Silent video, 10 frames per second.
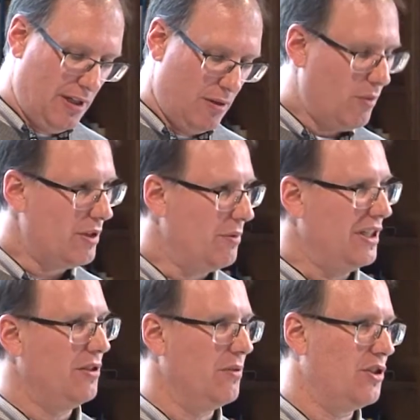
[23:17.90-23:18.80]
what do
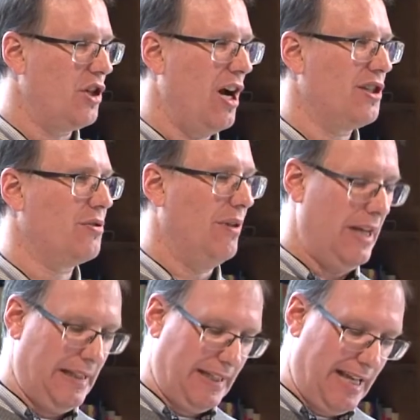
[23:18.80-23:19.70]
we do with
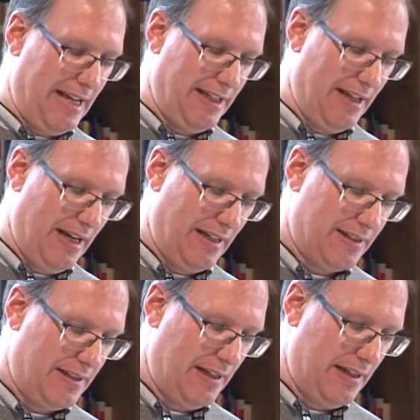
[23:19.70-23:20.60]
Joshua and the
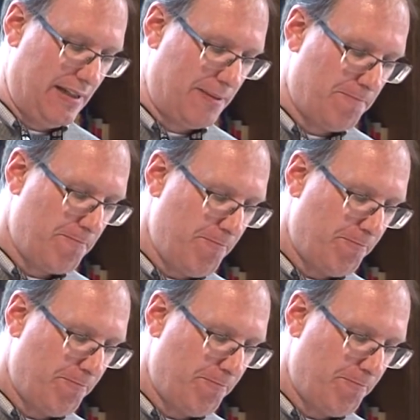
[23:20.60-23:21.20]
Canaanites is